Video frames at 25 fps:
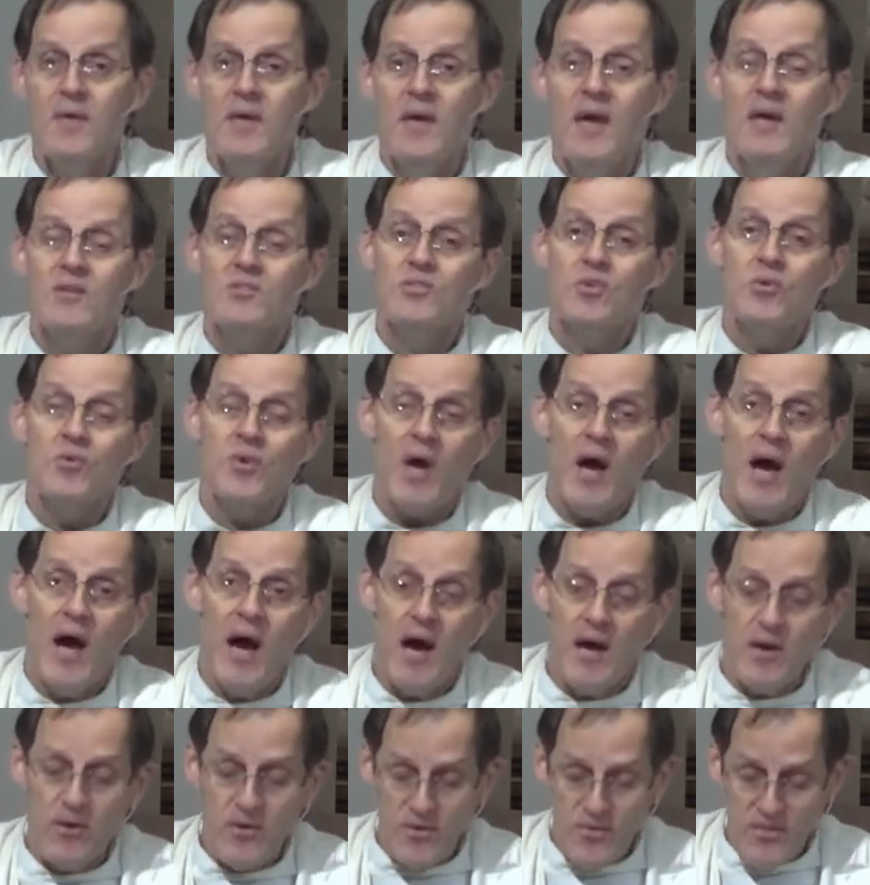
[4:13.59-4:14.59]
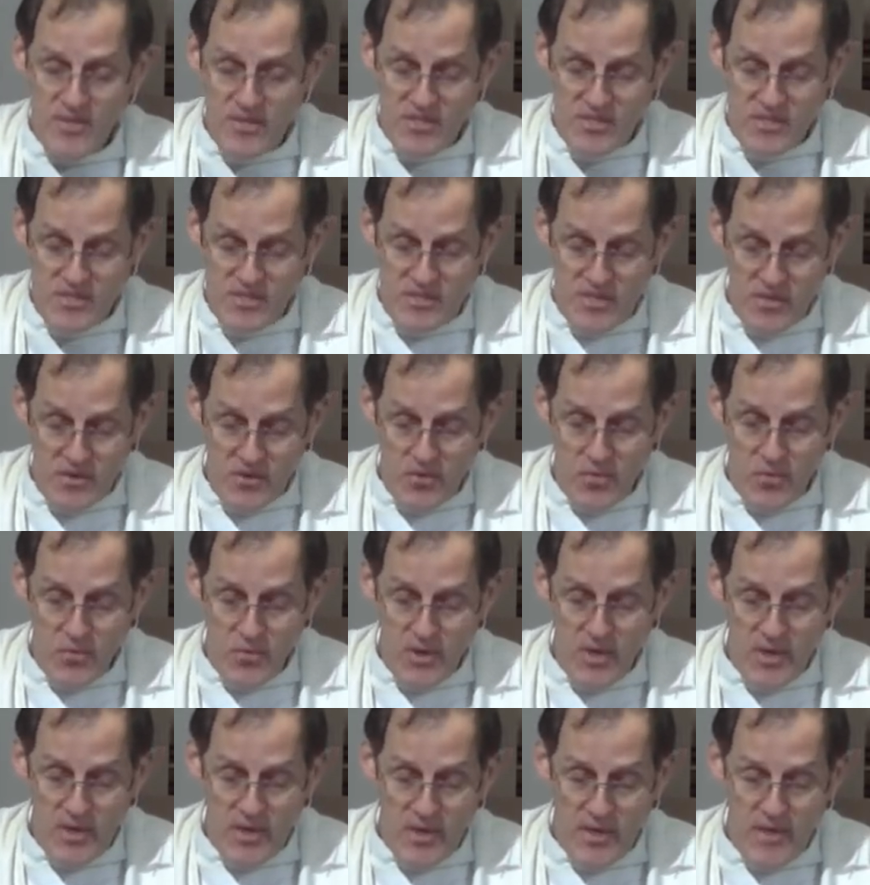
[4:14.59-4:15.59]
And so, to honor this
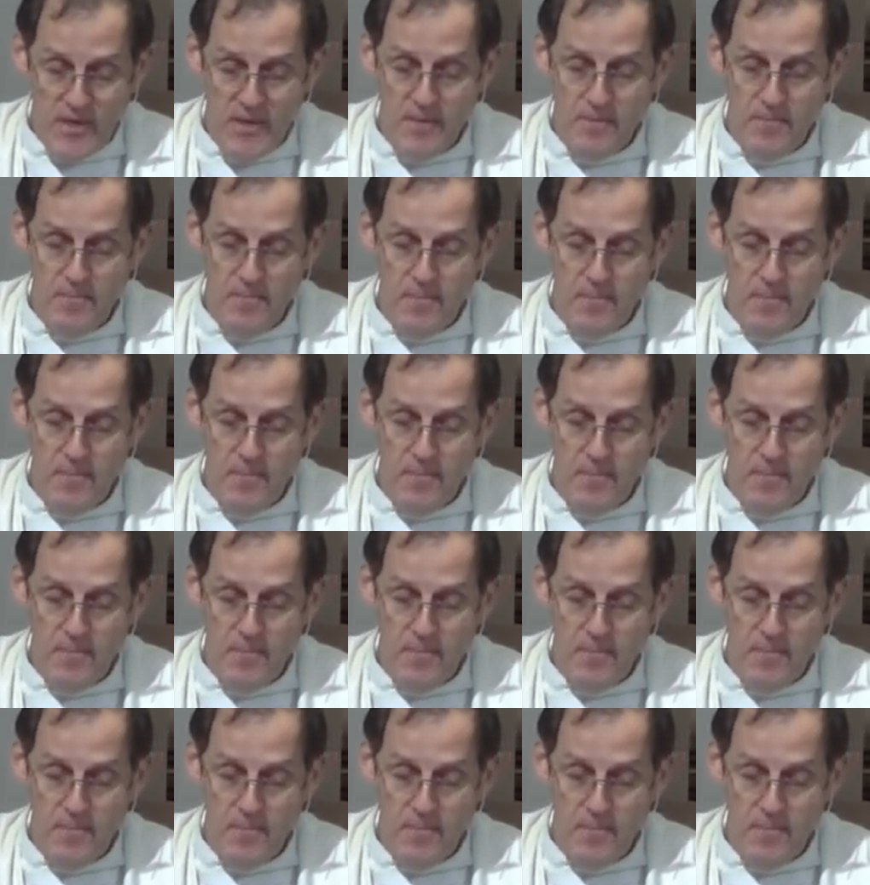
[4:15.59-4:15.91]
decree,